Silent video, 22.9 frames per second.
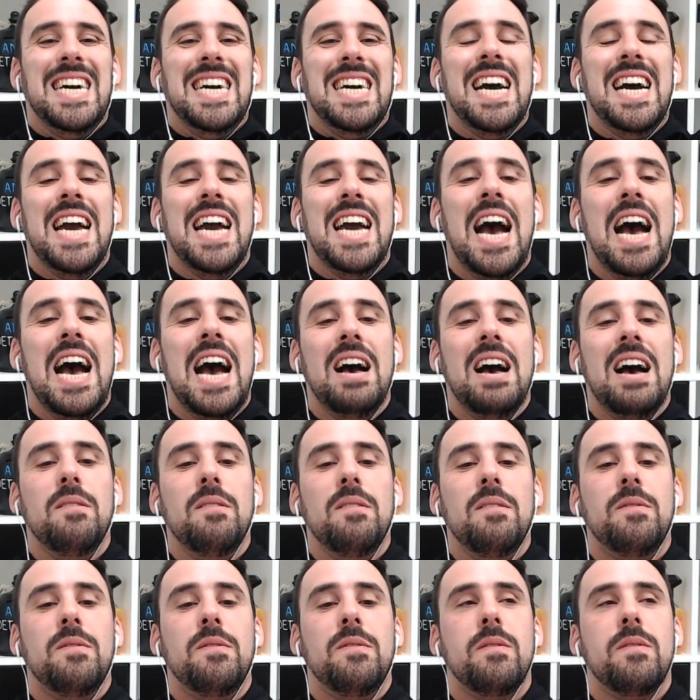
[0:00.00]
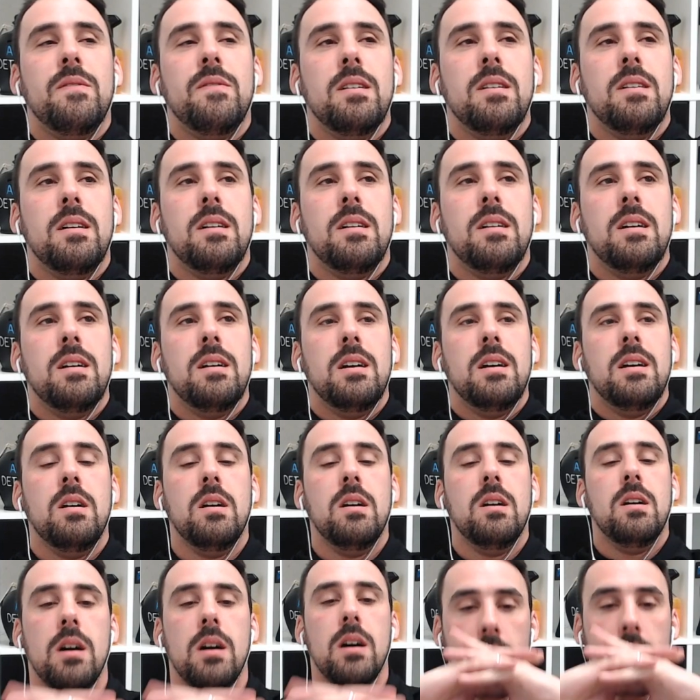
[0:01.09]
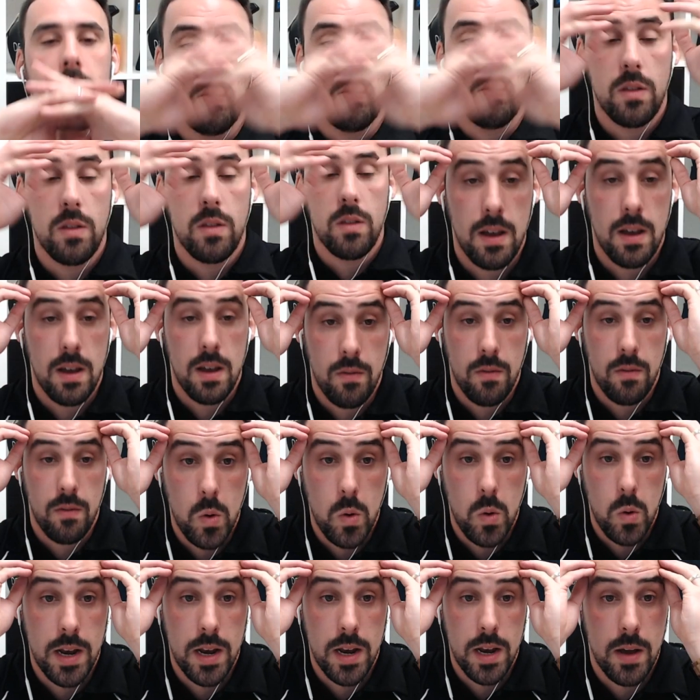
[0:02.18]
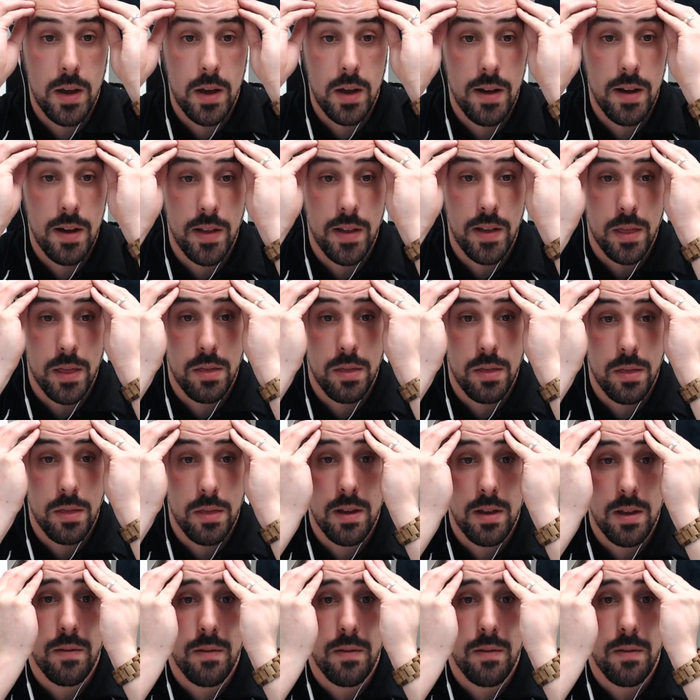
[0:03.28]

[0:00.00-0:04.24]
I used to have one, and now I have like 3